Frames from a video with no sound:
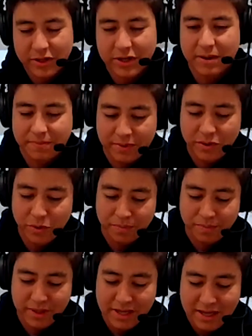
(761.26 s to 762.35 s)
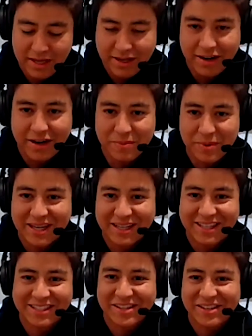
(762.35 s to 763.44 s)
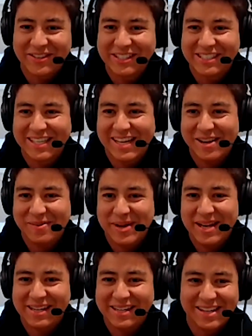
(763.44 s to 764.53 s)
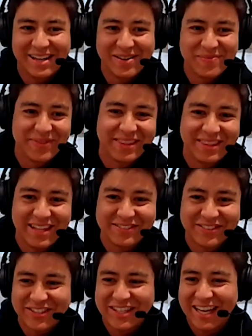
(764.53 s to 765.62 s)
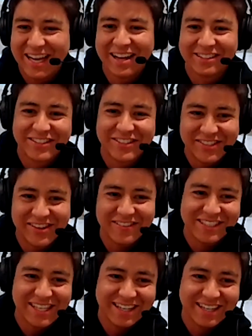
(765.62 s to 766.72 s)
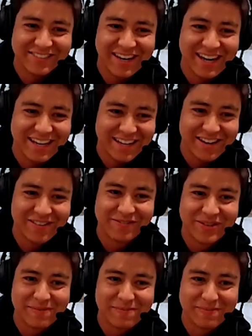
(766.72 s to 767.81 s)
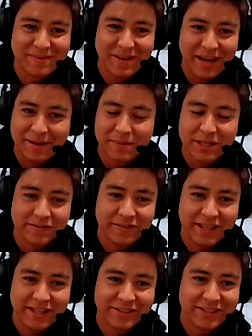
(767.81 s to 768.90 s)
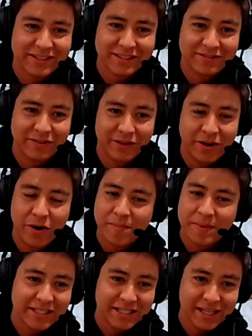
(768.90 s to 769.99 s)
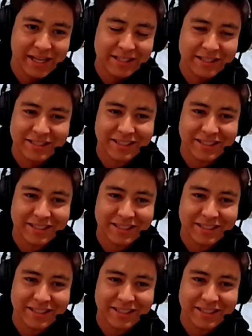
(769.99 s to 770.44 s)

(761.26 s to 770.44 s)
Okay, yeah. cool. All right, Bryan, that's all the questions I had, man. Um, thanks for joining. Also, you have a channel, right, of doing like a bunch of videos for Yeah.